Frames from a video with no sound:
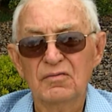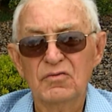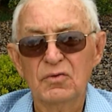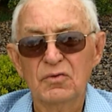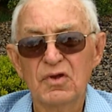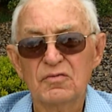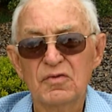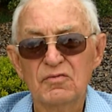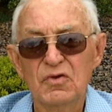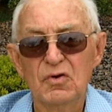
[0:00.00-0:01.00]
you'll get,
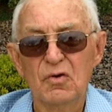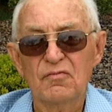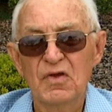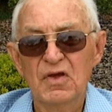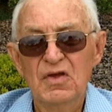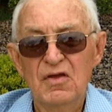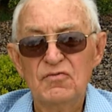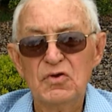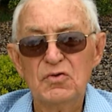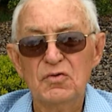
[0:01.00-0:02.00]
you know, if
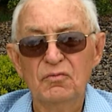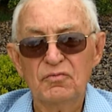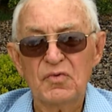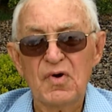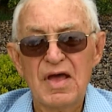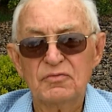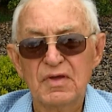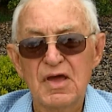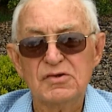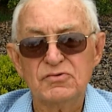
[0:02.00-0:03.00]
you do the right
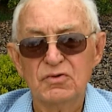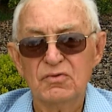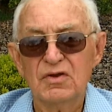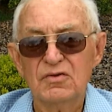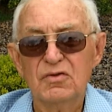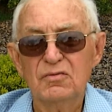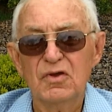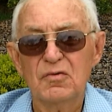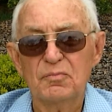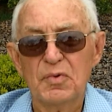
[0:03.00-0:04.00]
things, you can
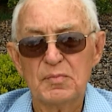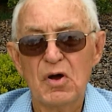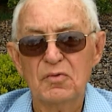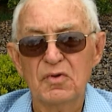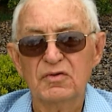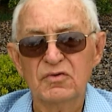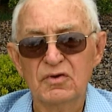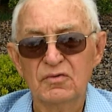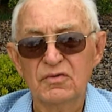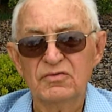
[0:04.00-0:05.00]
get promoted. You
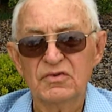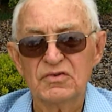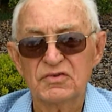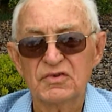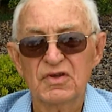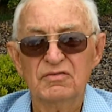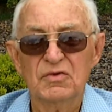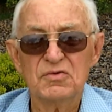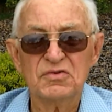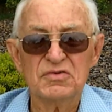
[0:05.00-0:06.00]
know, it's just of
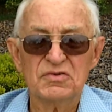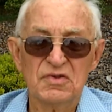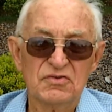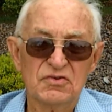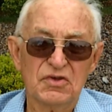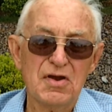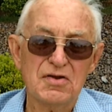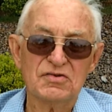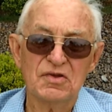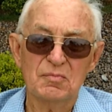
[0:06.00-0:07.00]
course it's
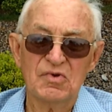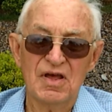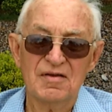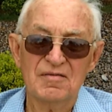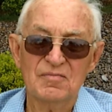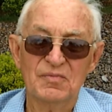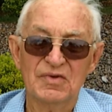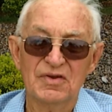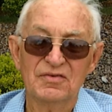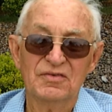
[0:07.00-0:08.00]
scary sometimes,
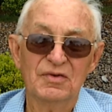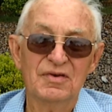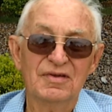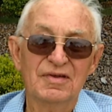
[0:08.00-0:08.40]
but it's good.